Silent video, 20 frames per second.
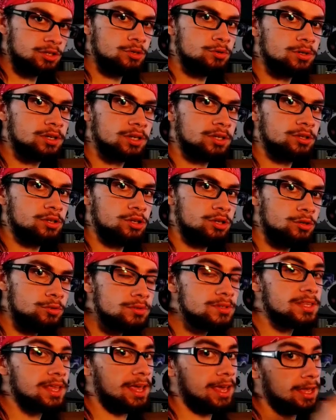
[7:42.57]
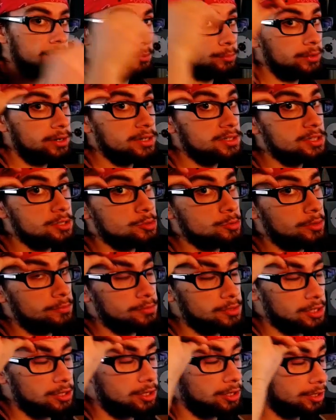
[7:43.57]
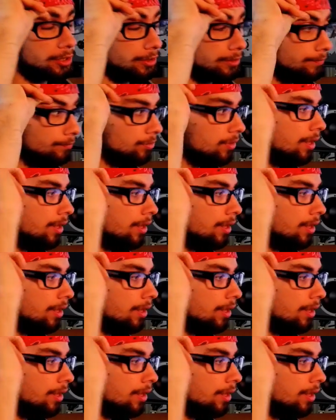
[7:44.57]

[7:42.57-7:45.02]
You can use the handbrake to drift a car,